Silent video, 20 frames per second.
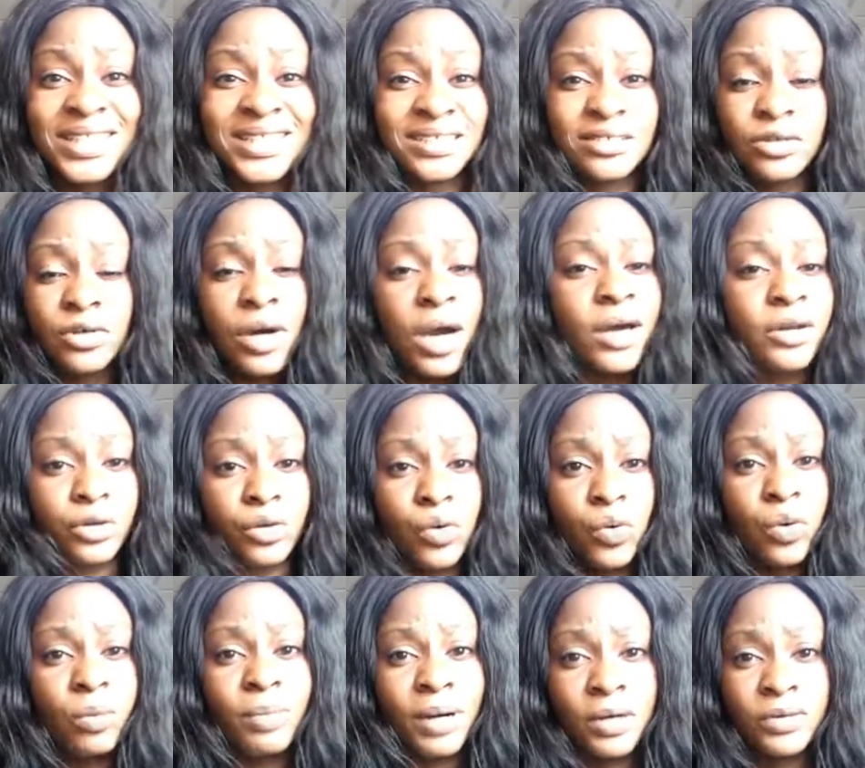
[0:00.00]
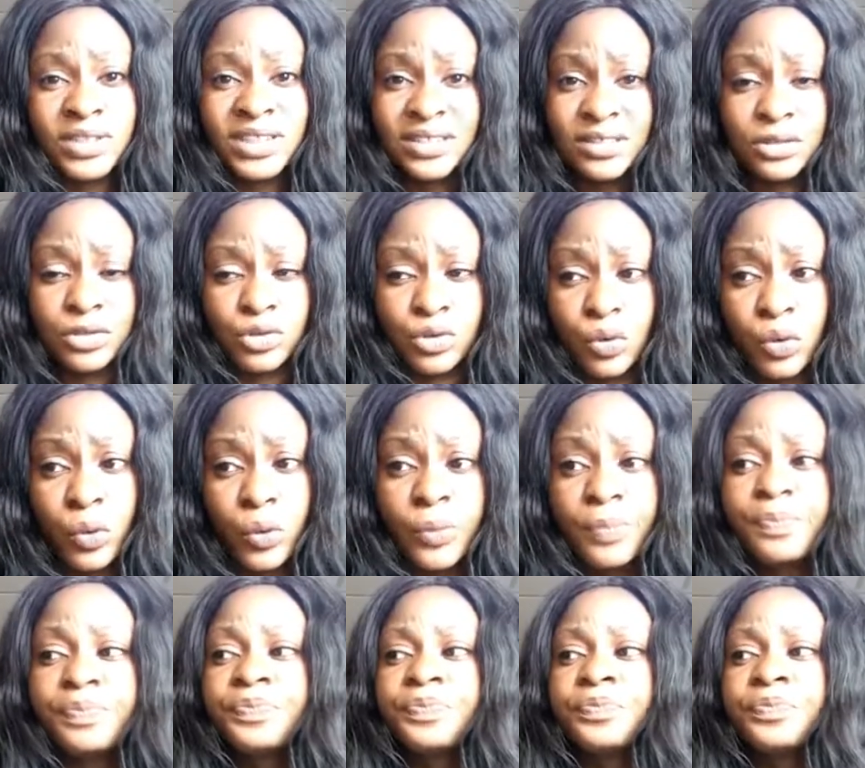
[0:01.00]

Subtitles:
I didn't know how to go about it at all